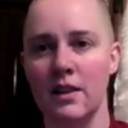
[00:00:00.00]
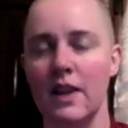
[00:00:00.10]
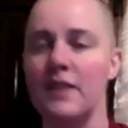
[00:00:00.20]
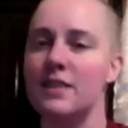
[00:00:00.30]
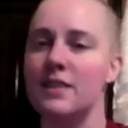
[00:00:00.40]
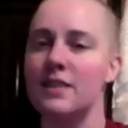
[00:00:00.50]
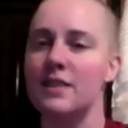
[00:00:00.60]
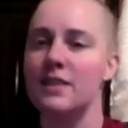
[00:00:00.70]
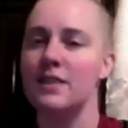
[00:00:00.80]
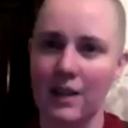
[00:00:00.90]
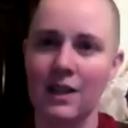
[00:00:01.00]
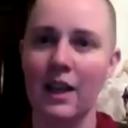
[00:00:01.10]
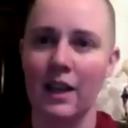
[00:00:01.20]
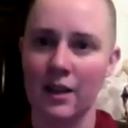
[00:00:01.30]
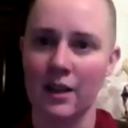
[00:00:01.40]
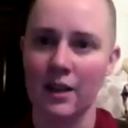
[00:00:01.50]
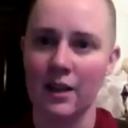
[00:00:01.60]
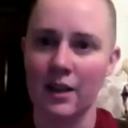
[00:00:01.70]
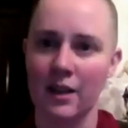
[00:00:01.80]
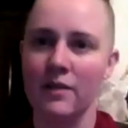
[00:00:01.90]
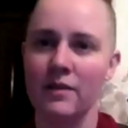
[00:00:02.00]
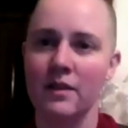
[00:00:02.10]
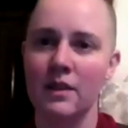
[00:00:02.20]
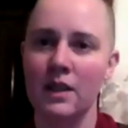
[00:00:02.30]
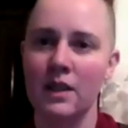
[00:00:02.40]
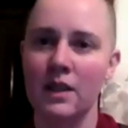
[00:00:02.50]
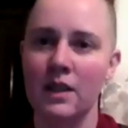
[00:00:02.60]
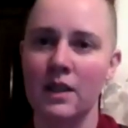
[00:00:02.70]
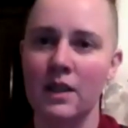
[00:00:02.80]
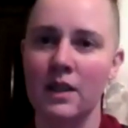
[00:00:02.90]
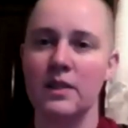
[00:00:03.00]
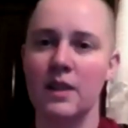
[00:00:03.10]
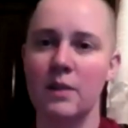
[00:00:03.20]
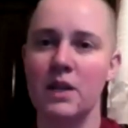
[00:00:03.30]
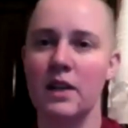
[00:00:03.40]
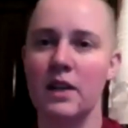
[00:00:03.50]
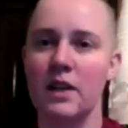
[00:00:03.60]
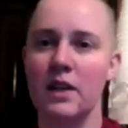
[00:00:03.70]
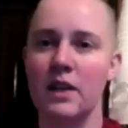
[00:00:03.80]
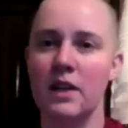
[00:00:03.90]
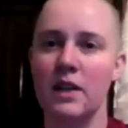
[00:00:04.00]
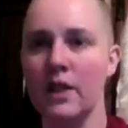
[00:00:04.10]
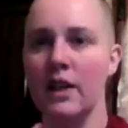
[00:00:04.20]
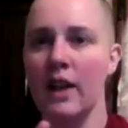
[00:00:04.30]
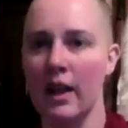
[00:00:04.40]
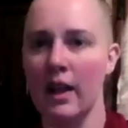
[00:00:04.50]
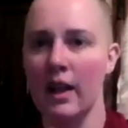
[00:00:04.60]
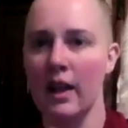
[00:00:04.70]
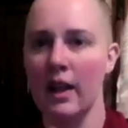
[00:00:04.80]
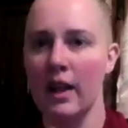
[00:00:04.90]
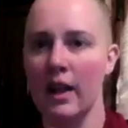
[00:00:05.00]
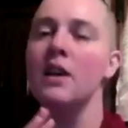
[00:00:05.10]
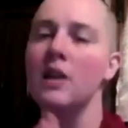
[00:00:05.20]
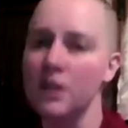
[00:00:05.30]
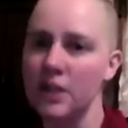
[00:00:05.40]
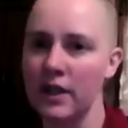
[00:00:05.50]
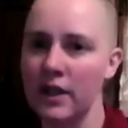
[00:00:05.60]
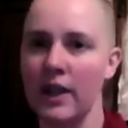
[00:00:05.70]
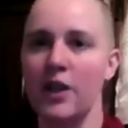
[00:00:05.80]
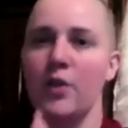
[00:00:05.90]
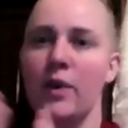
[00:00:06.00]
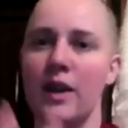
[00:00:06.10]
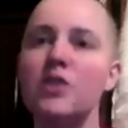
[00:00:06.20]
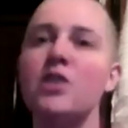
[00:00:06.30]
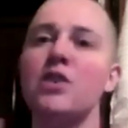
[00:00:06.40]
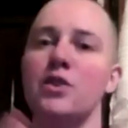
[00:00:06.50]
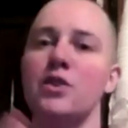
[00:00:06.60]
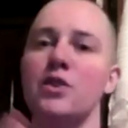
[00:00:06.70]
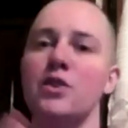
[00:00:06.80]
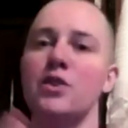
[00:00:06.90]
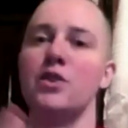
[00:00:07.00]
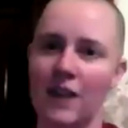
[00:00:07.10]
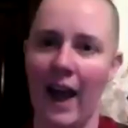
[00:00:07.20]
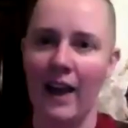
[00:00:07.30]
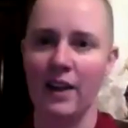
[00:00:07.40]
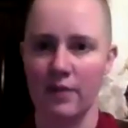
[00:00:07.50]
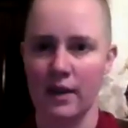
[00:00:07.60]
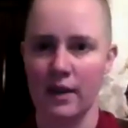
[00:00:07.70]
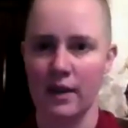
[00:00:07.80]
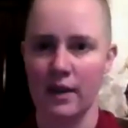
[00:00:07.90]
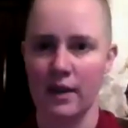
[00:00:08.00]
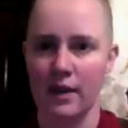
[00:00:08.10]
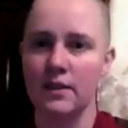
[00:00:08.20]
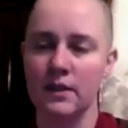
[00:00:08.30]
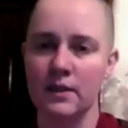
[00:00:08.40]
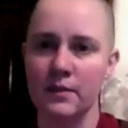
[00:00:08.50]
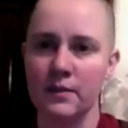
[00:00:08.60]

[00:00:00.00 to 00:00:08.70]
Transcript: It's the same technique, right? So it's the same technique of using analysis to get you into lack of analysis.